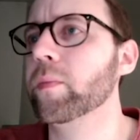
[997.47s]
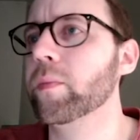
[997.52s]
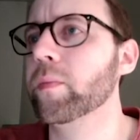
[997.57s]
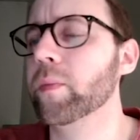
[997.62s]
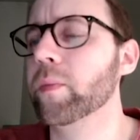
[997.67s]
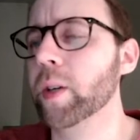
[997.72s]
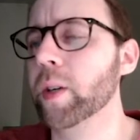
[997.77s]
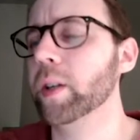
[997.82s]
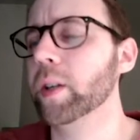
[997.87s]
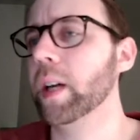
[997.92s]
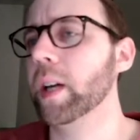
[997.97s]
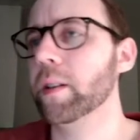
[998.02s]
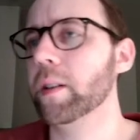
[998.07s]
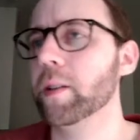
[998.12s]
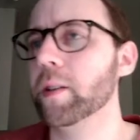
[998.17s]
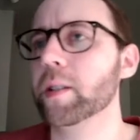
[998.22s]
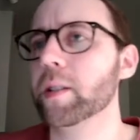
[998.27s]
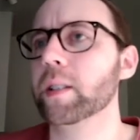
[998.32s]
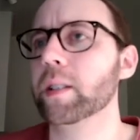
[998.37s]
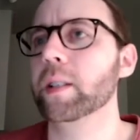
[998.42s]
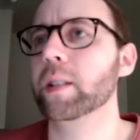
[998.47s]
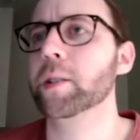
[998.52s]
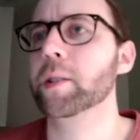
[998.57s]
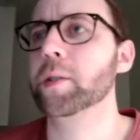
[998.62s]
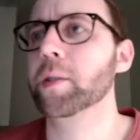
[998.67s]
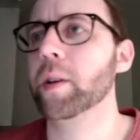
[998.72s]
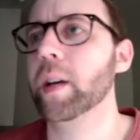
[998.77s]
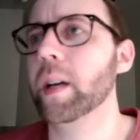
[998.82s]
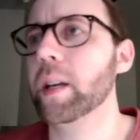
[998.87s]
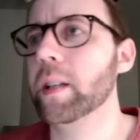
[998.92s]
Okay, they're just going to
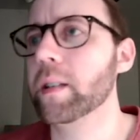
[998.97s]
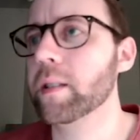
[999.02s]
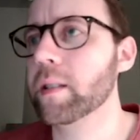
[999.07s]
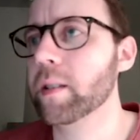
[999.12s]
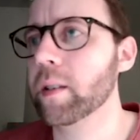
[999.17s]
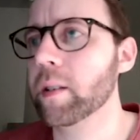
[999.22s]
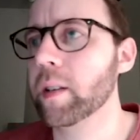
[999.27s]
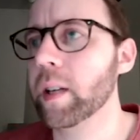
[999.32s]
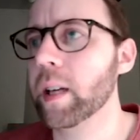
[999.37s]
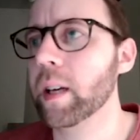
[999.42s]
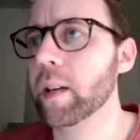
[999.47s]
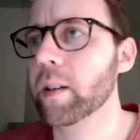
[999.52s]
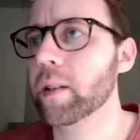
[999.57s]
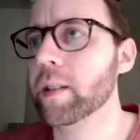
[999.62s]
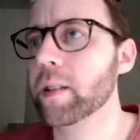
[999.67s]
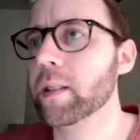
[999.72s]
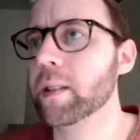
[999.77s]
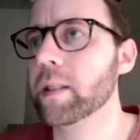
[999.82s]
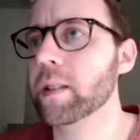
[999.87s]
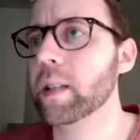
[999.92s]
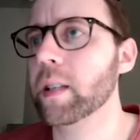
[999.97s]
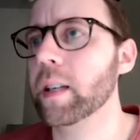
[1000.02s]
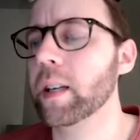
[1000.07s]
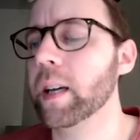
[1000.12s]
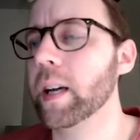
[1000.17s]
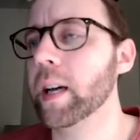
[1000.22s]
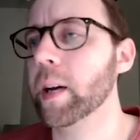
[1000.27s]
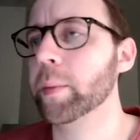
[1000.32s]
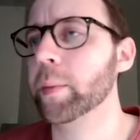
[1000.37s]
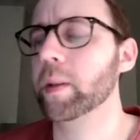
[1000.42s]
trade. So now this is going to
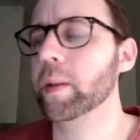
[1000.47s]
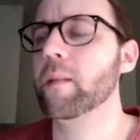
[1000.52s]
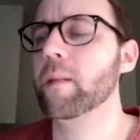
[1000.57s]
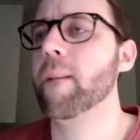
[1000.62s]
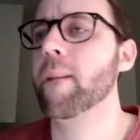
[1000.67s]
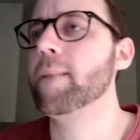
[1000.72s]
happen.